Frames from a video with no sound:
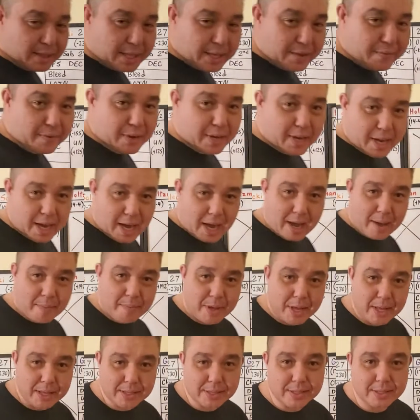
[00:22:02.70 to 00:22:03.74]
leave a
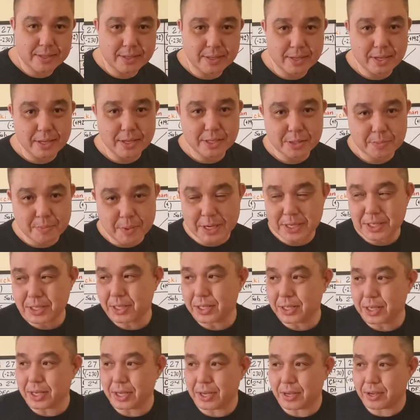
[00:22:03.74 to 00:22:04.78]
comment,
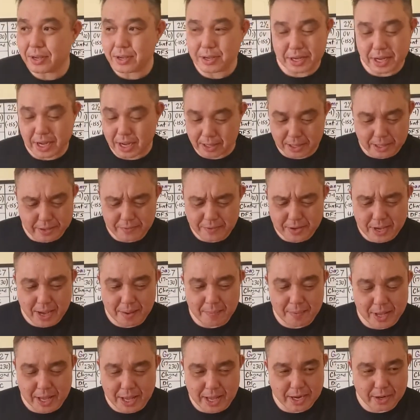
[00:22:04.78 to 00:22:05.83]
especially, yeah, leave a
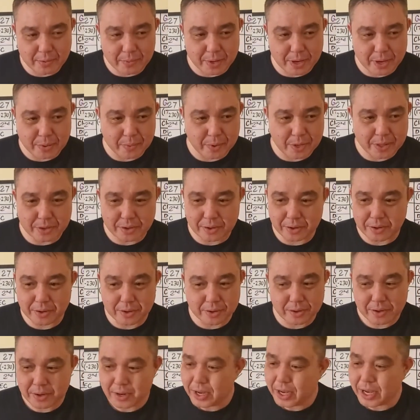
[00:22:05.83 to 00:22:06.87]
comment anyway, whether
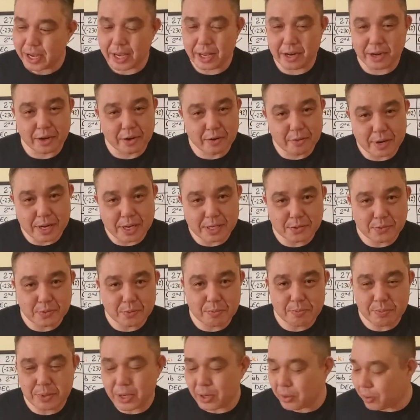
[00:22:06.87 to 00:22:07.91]
you're in agreement
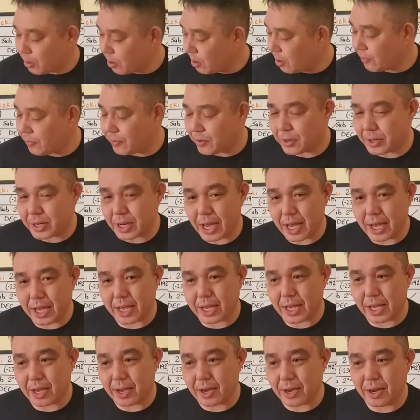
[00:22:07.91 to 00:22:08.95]
with me or if you're
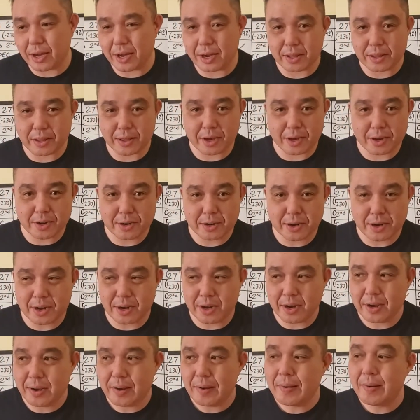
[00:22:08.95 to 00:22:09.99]
taking uh,
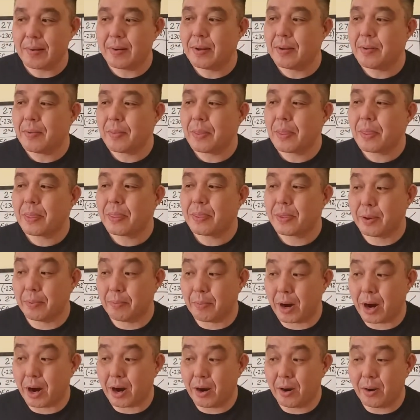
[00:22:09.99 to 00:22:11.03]
underdog.
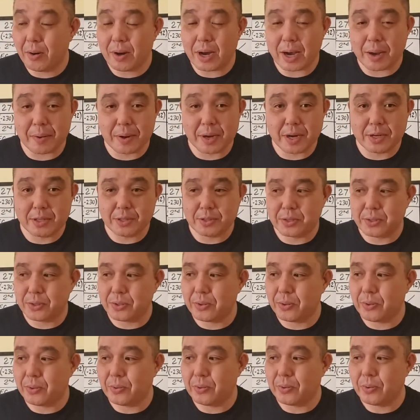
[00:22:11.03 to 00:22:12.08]
Tomorrow I'm going to
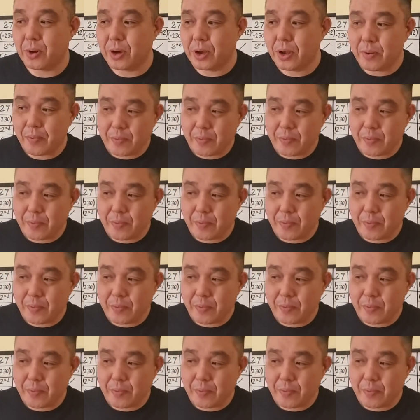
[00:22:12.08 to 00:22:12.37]
do